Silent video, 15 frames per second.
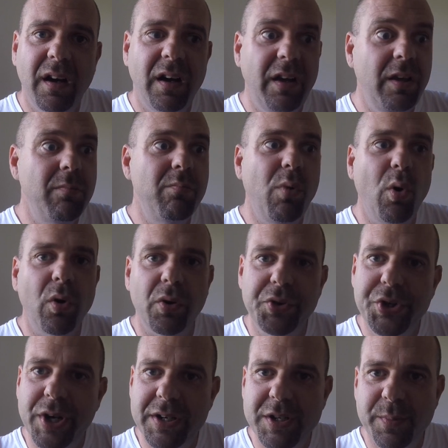immoral
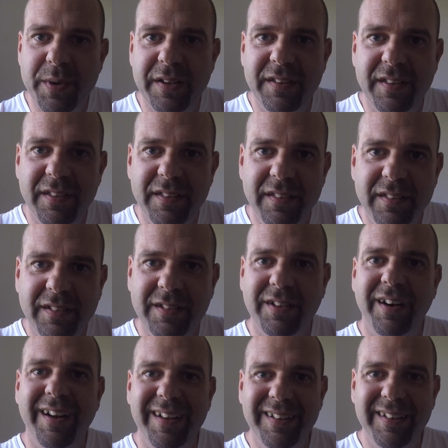judgment,
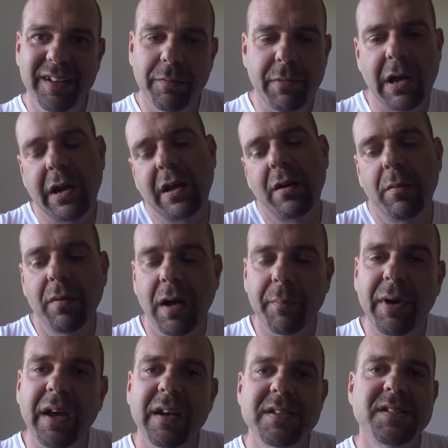right? I'm not
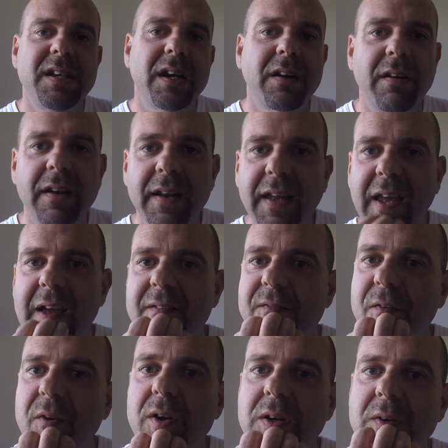gonna decorate a cake
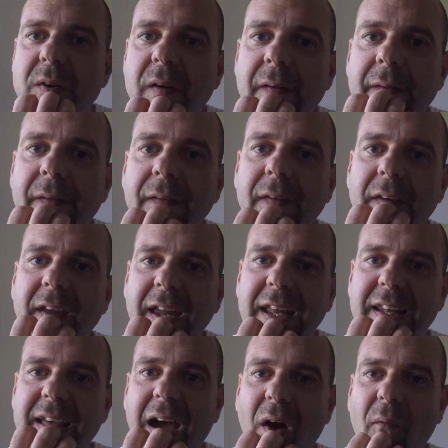for you
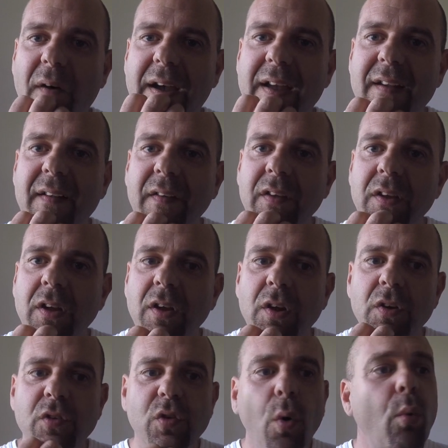in that way.
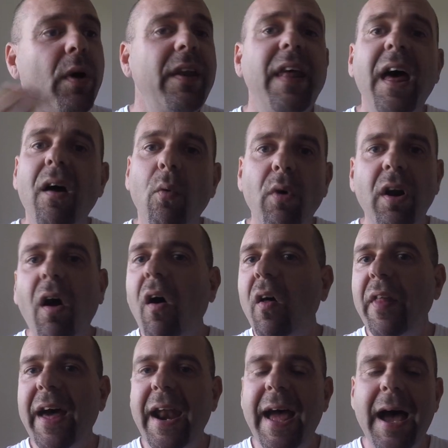So when all
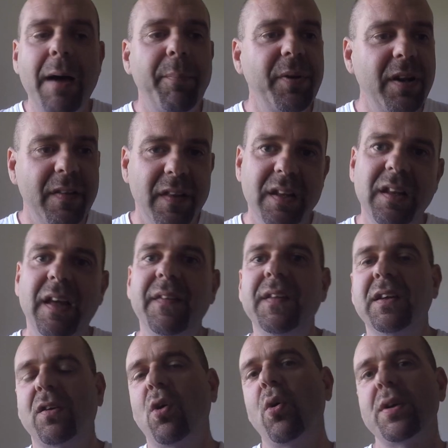that happened and
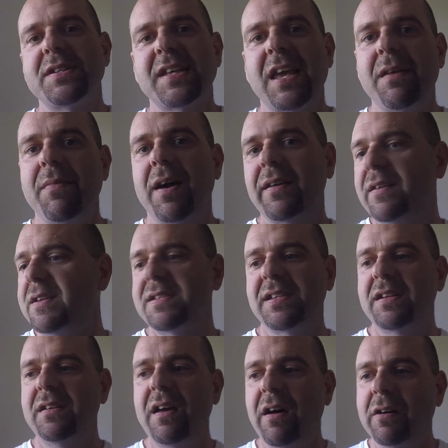the courts came out and they
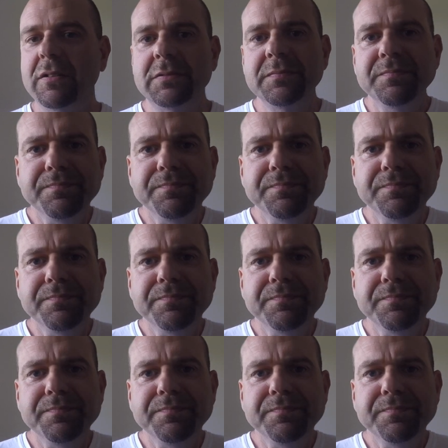said, no,